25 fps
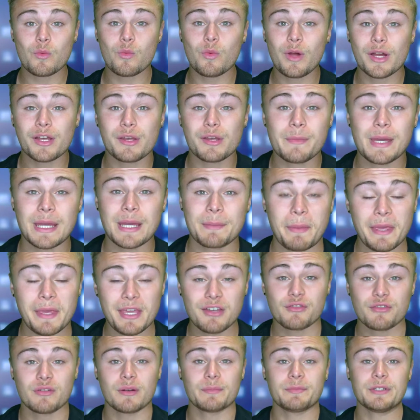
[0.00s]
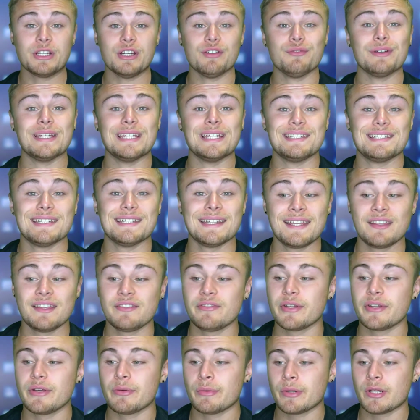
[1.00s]
Welcome back, BeInCrypto. In
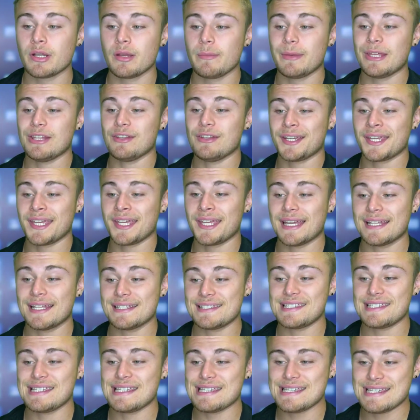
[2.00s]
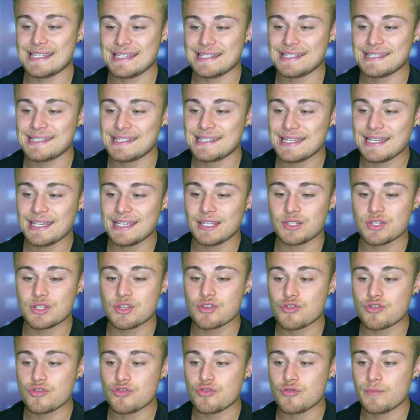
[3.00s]
today's video, we're going to be looking at ZEC
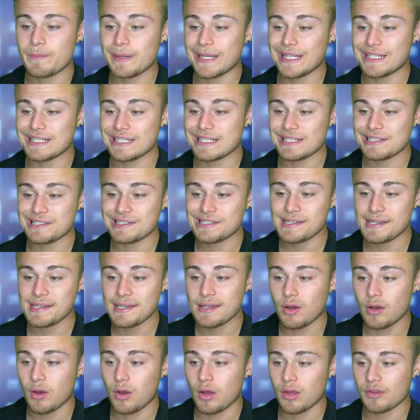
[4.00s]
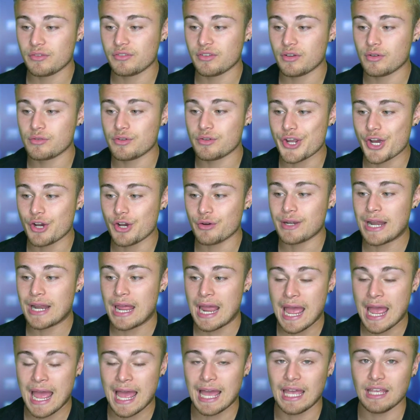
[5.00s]
to BTC, also known
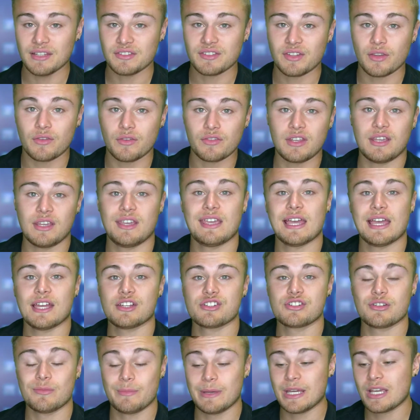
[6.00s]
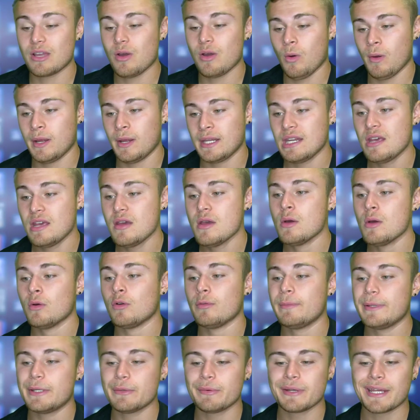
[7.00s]
as Zcash to Bitcoin.
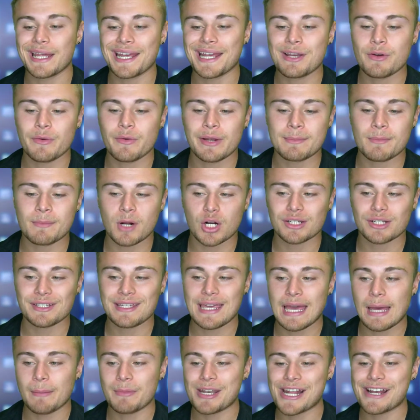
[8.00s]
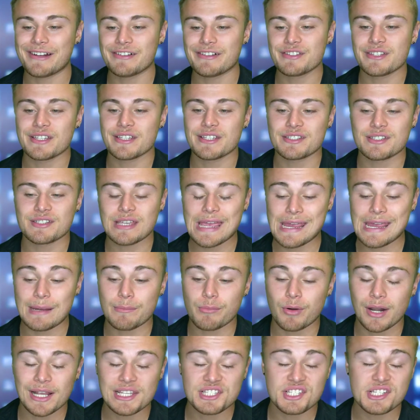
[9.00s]
We'll be doing a coin market cap analysis, a
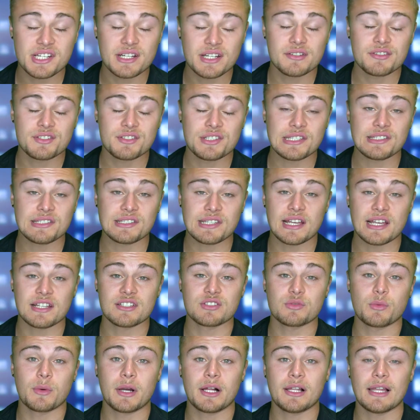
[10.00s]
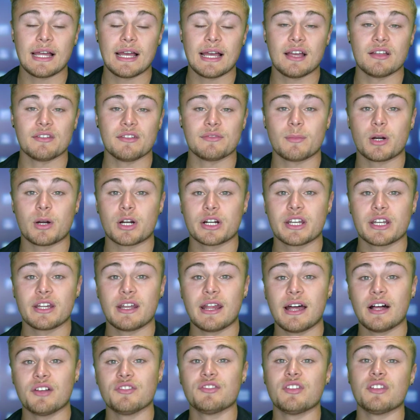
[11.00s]
price analysis, as well as market
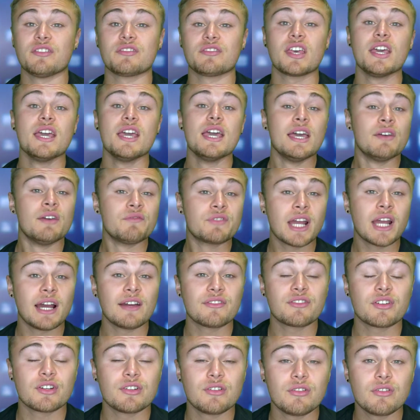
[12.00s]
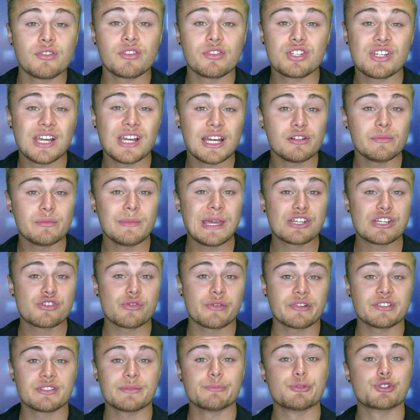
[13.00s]
analysis. If you guys are new to the channel, make
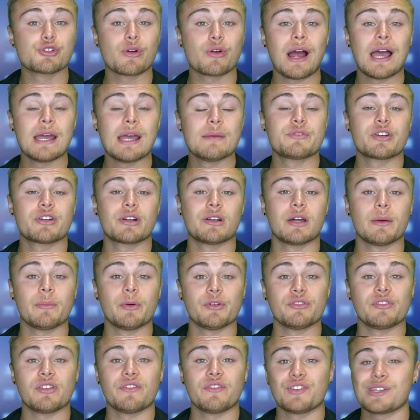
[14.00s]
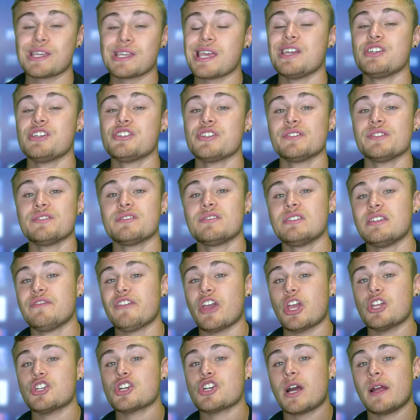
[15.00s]
sure to subscribe, turn on post notifications,
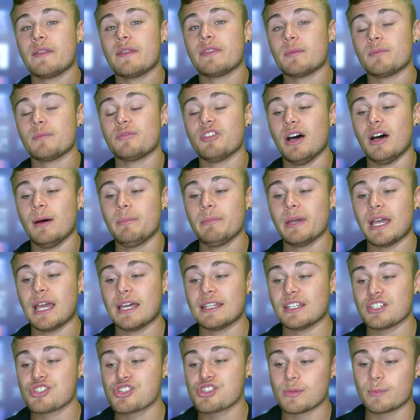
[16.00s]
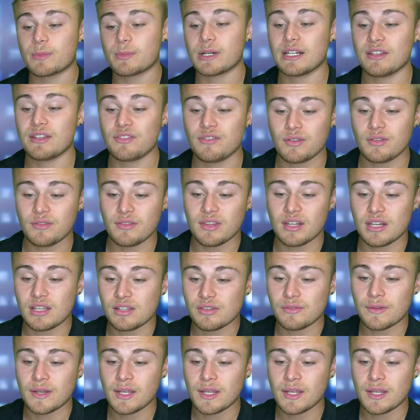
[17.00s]
leave a giant thumbs up, and let's jump right into today's